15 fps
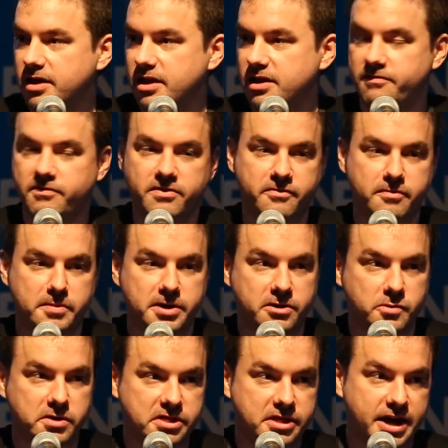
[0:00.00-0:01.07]
And if you're
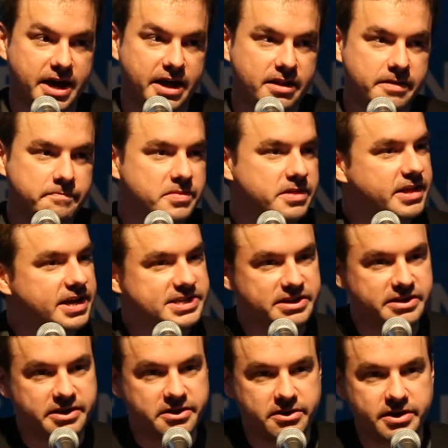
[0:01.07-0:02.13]
familiar with that, that's
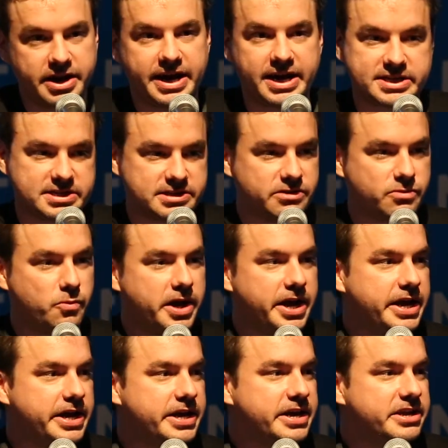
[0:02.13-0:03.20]
another excellent
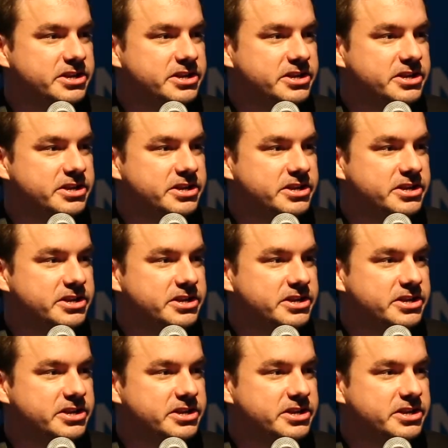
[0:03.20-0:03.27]
way